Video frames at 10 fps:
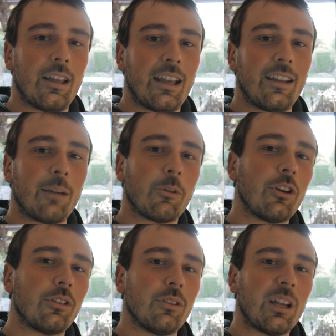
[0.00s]
and I'm
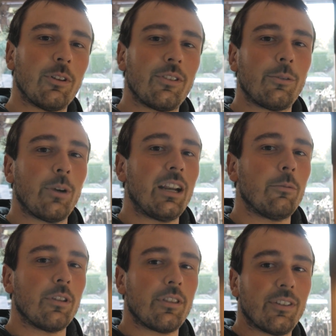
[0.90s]
going to
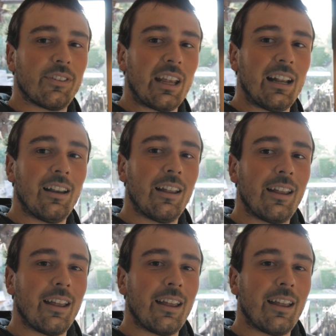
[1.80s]
demonstrate with this sail